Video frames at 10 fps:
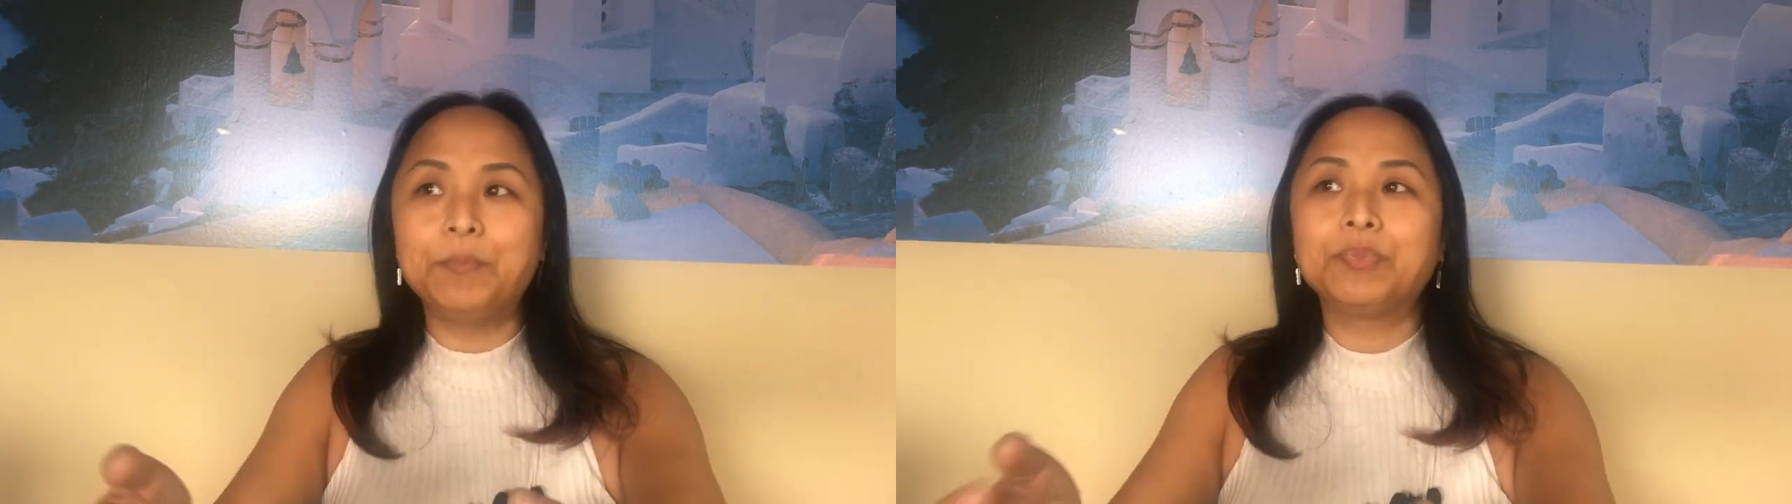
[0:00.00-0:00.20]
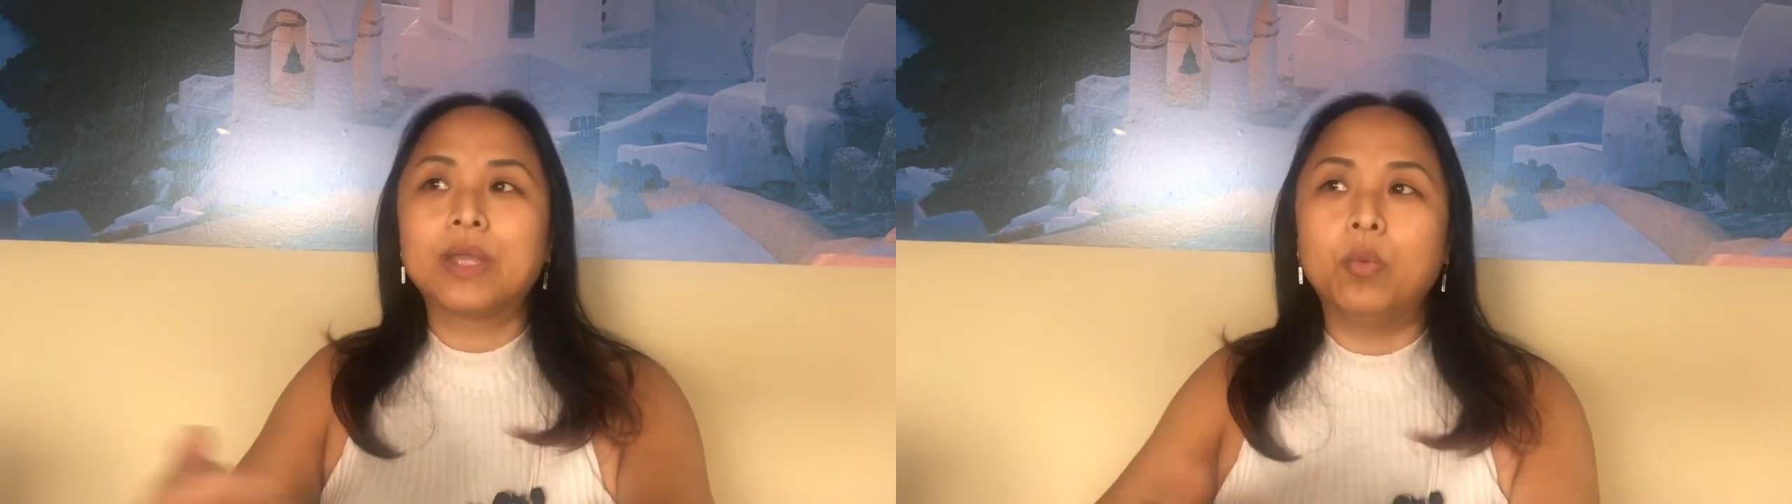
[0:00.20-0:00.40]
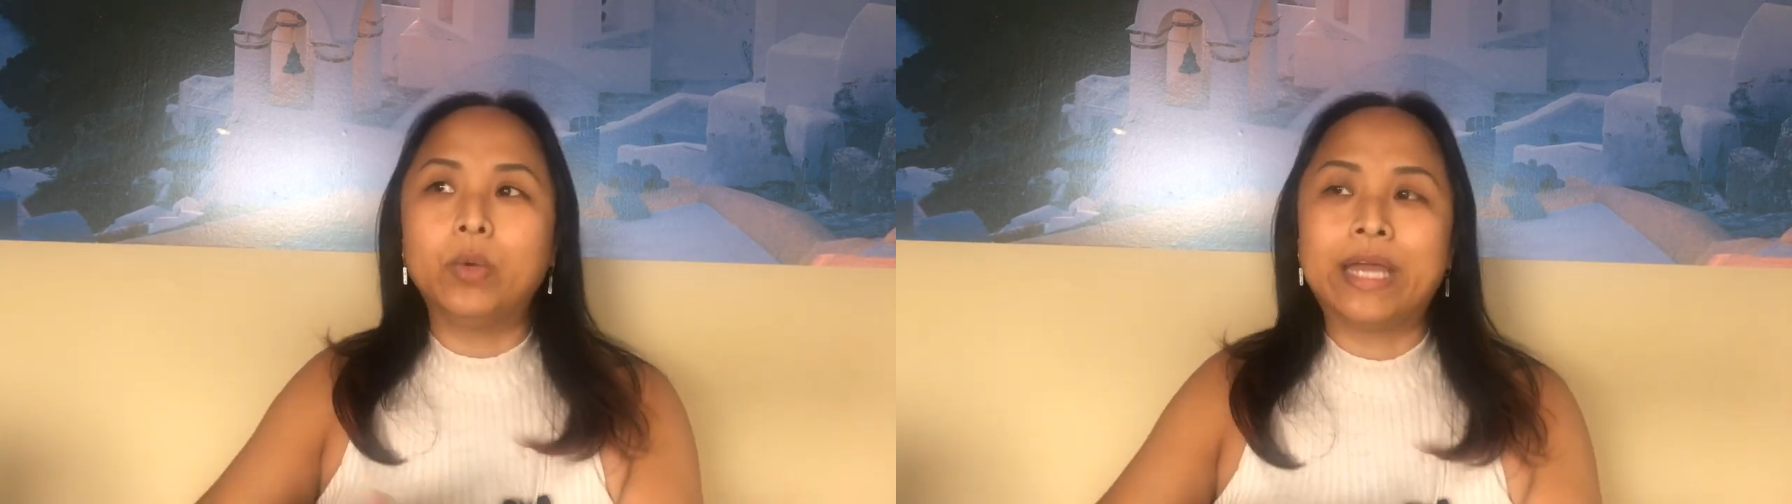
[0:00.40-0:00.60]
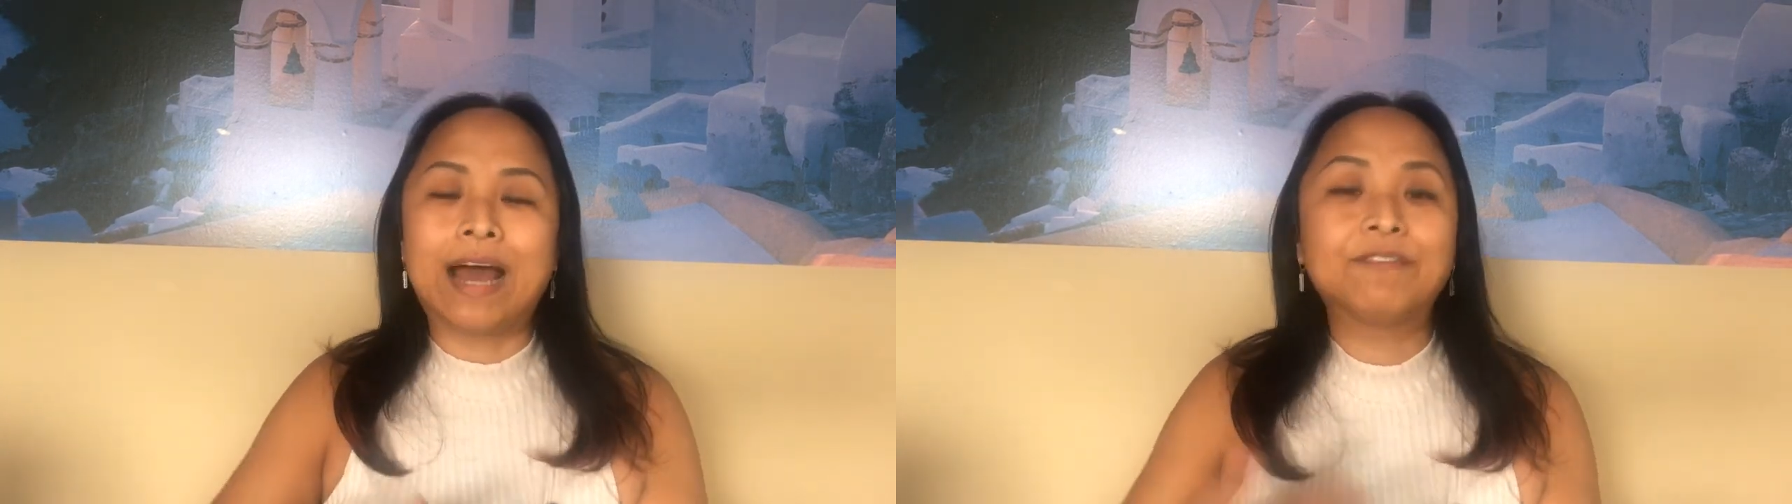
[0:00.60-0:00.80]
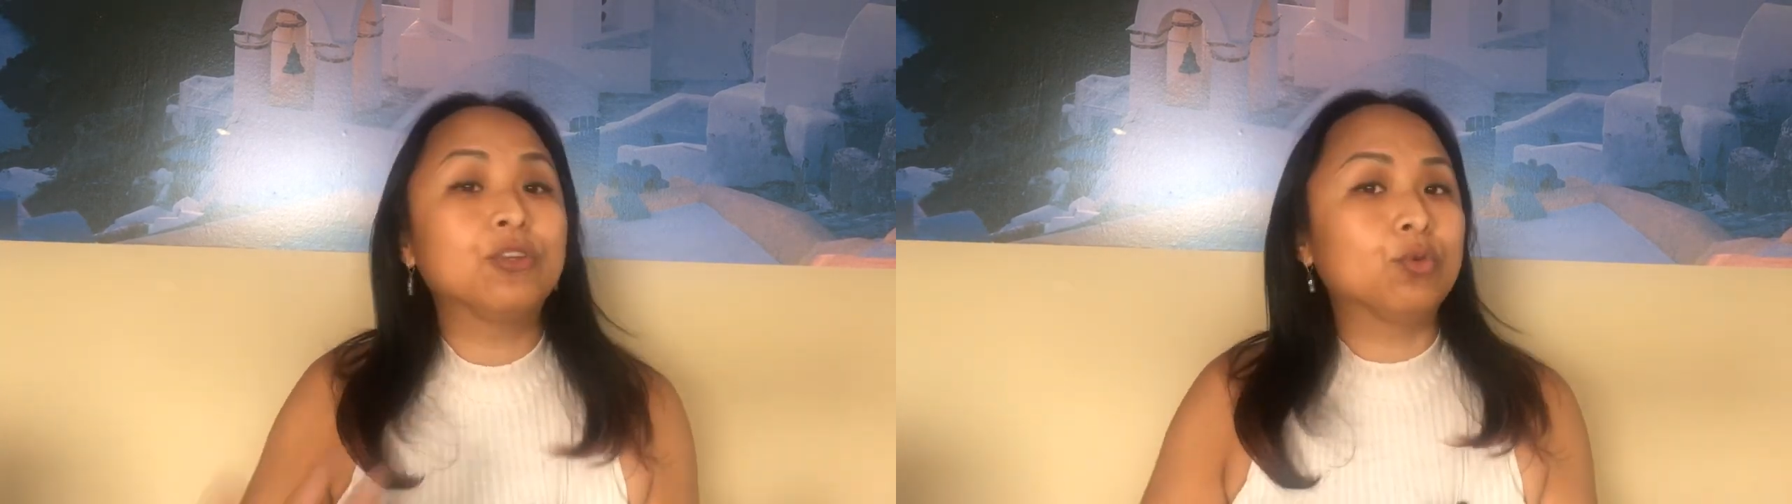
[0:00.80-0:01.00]
we have to
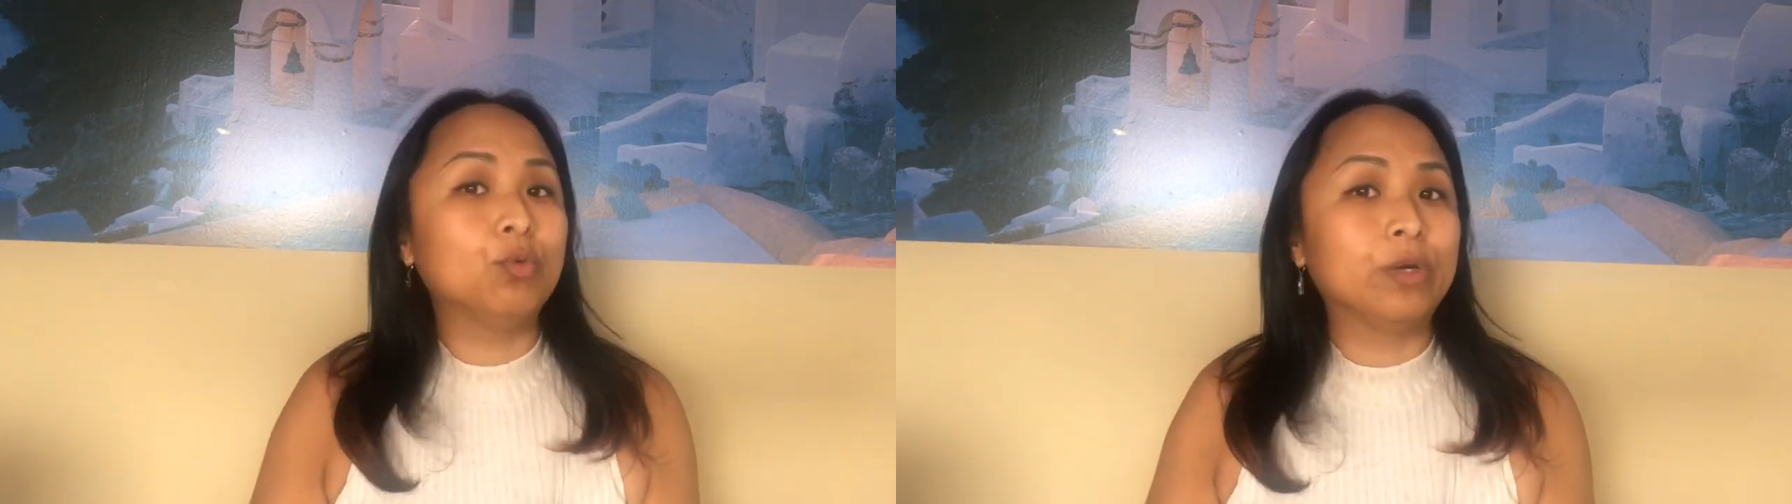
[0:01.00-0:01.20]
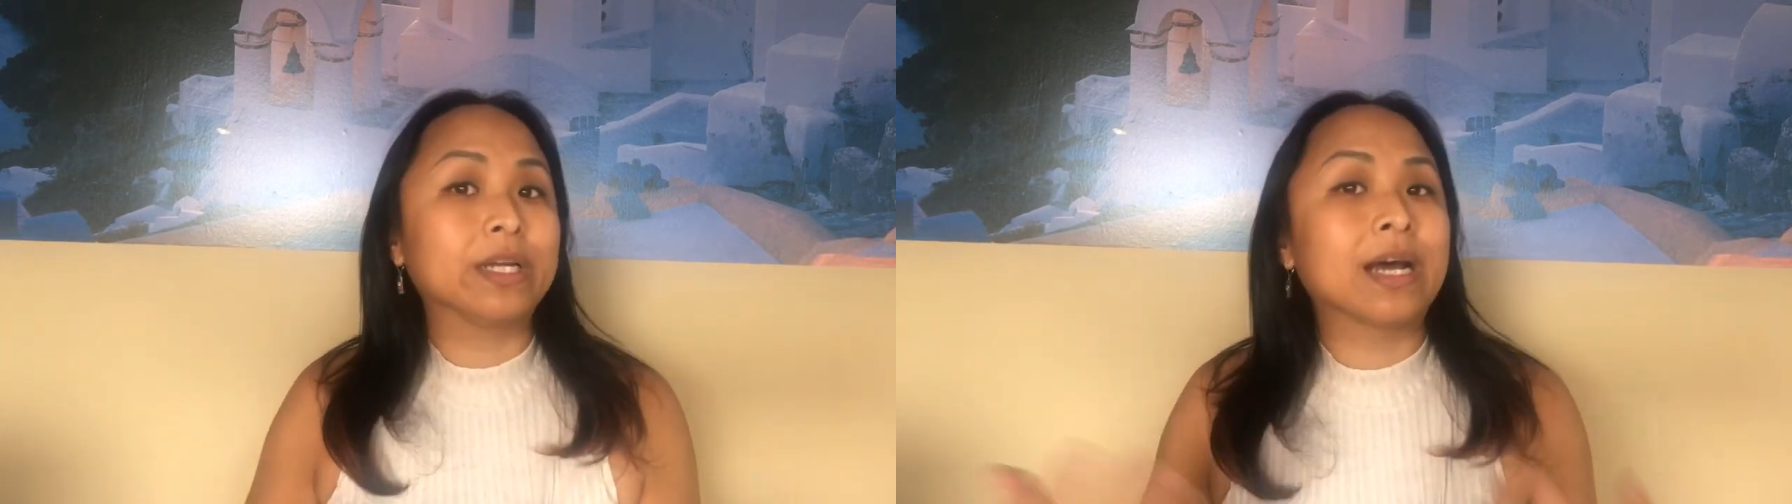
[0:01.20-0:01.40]
do it